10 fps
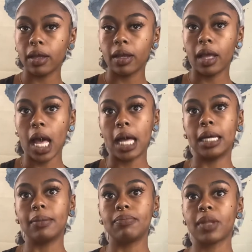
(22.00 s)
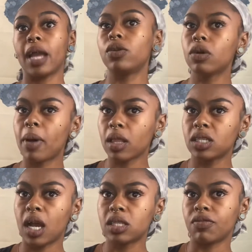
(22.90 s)
I do
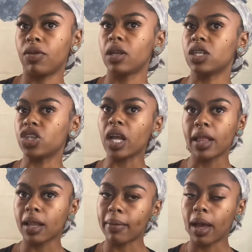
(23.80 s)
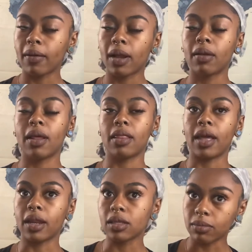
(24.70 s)
apologize if you hear the jingling in the background.
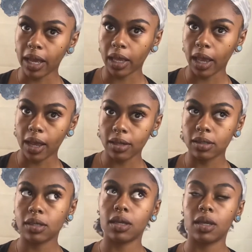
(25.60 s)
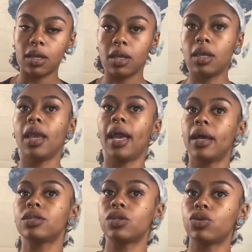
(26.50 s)
That is my cat. He has
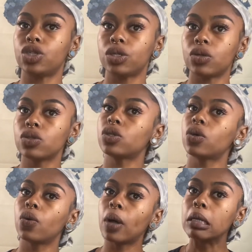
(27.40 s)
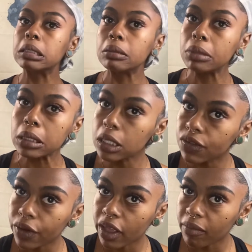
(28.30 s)
no chill, so please
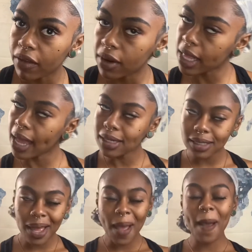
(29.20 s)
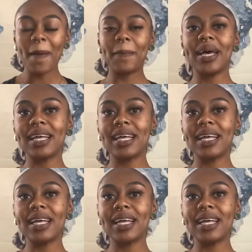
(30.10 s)
forgive me for that. But